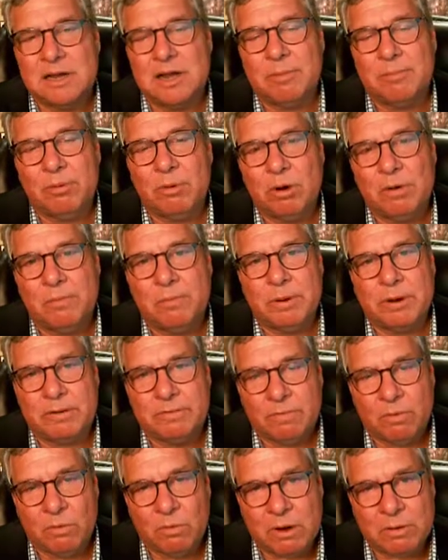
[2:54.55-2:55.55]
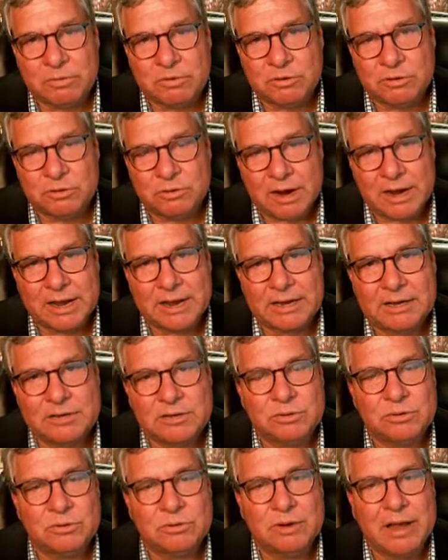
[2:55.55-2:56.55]
appropriate for what we're trying
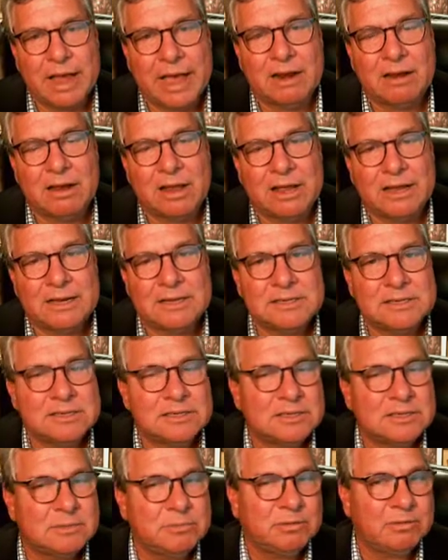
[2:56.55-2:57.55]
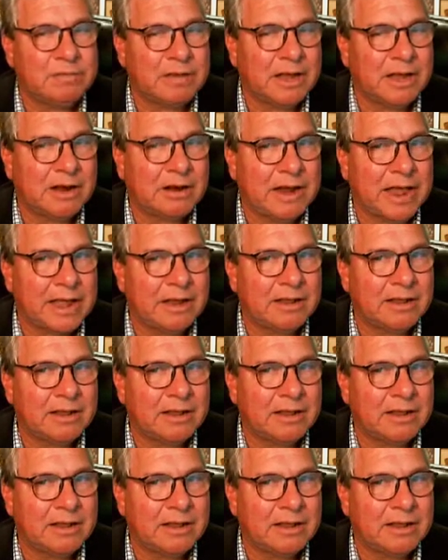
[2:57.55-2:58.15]
to analyze to simplify our